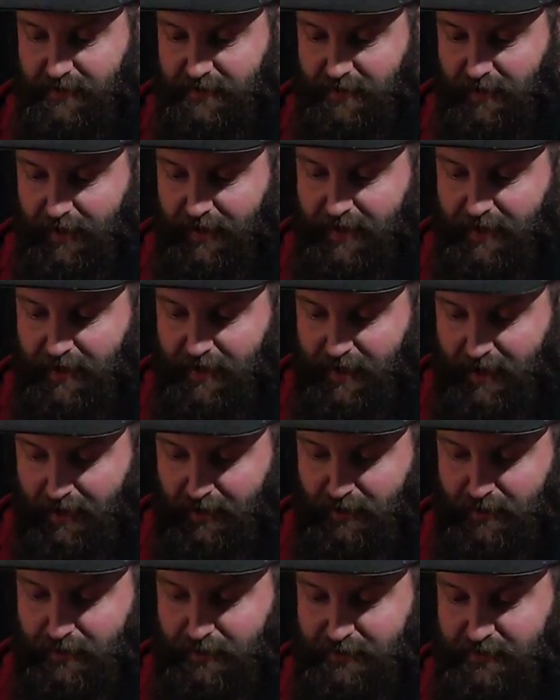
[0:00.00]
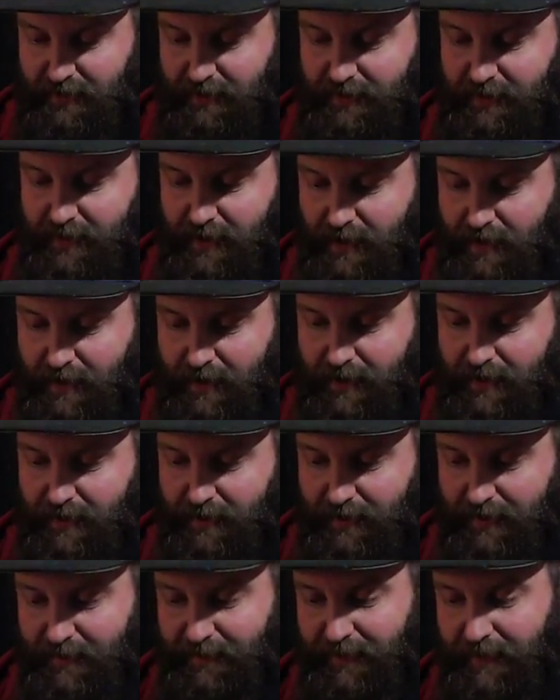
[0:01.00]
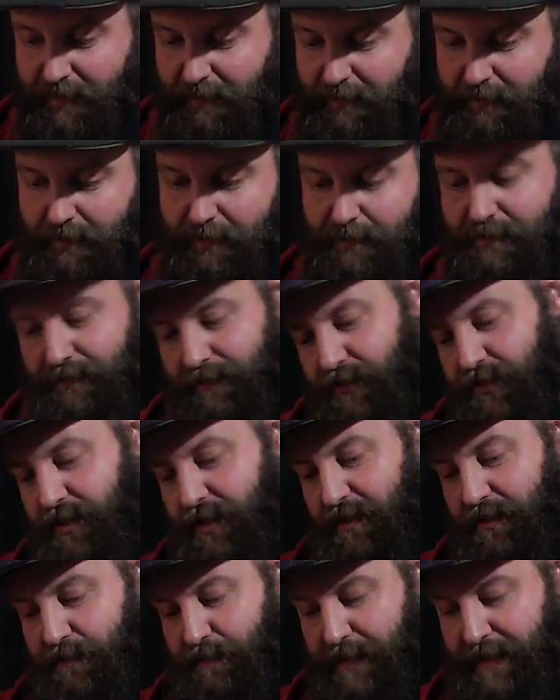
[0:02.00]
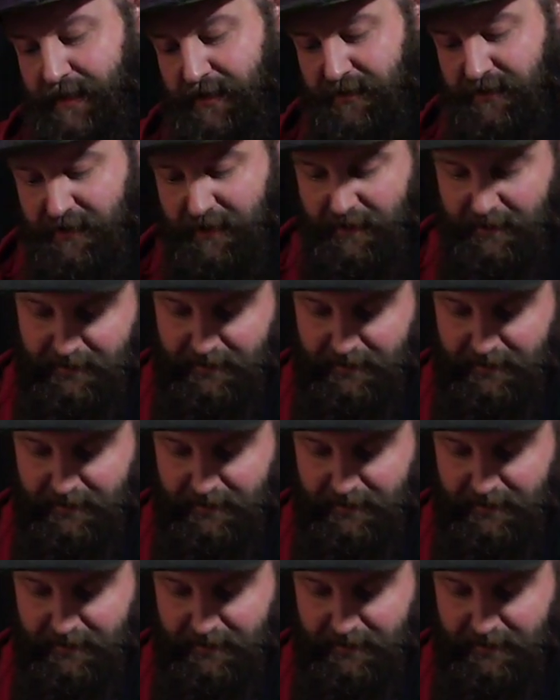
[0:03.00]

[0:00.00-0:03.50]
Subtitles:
Tiny arrows in the air, sings Beast.